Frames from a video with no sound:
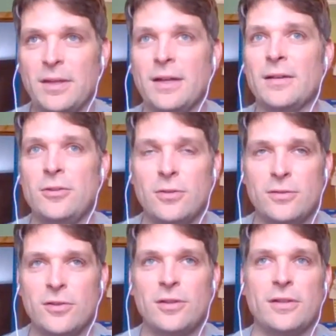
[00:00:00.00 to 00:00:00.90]
You can
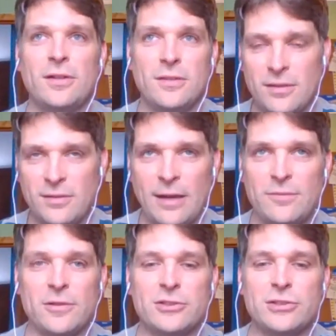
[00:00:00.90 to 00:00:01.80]
turn in a typed
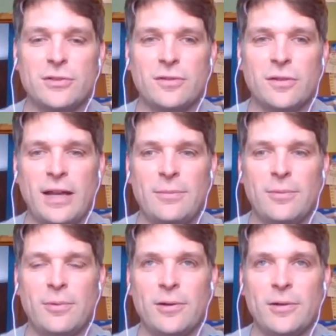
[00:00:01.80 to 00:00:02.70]
version of the lab
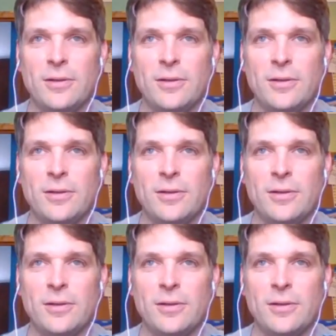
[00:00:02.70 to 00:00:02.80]
report